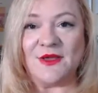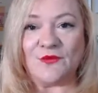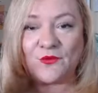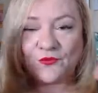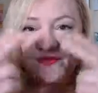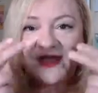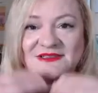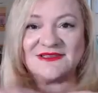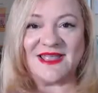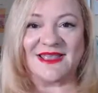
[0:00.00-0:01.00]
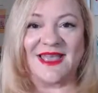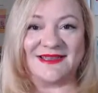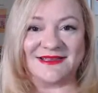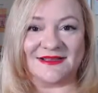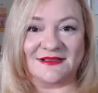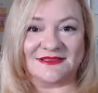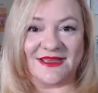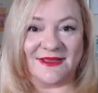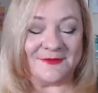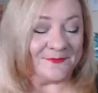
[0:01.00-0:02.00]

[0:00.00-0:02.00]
for face, neck, and décolleté.